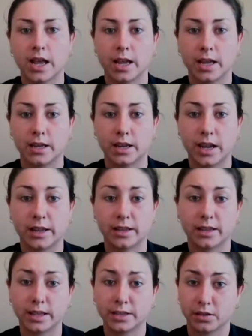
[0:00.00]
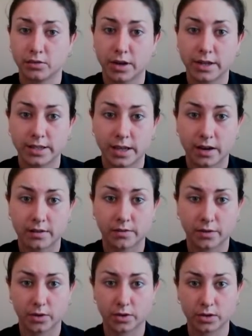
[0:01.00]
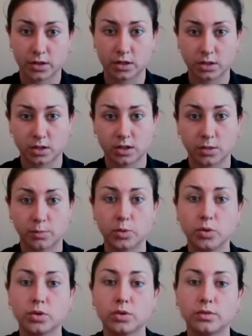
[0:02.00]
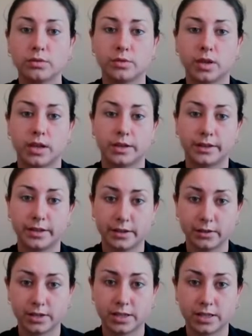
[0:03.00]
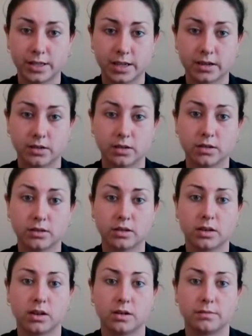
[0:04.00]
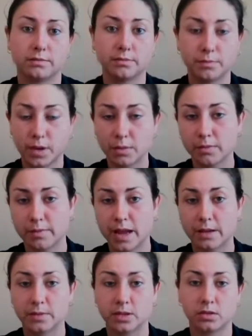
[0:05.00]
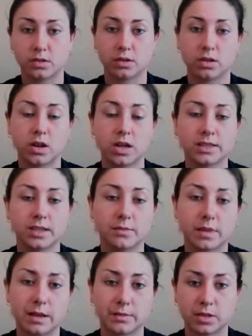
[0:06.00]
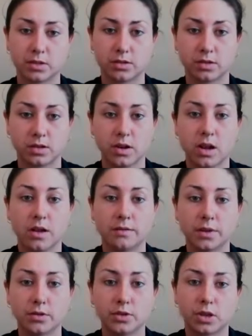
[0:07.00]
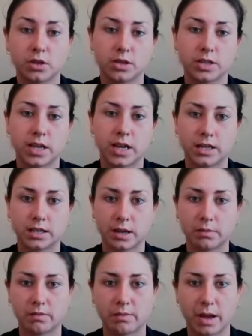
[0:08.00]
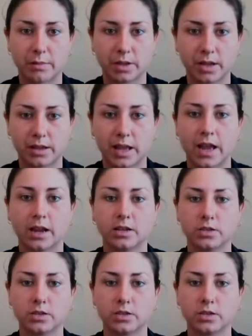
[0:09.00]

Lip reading: And I think that's a great site to pull a literacy center bubble maps or concept maps or flowcharts, any type of map like that.